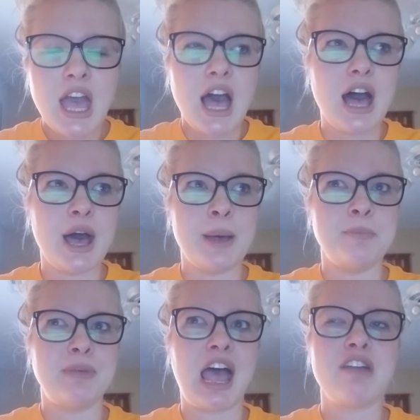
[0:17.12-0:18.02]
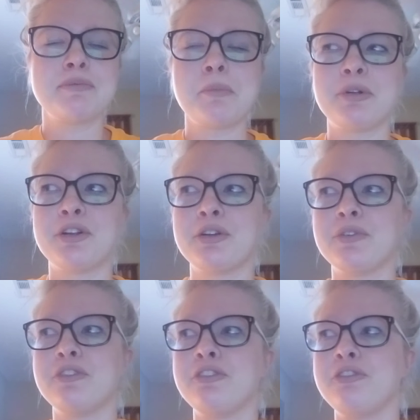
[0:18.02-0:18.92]
I remember
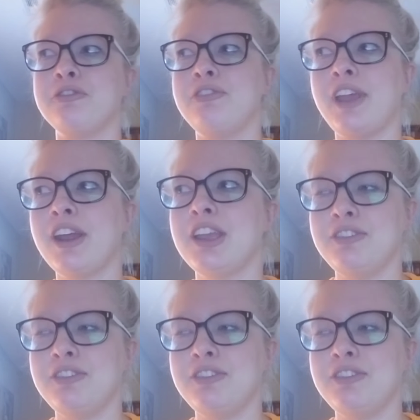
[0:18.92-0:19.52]
very,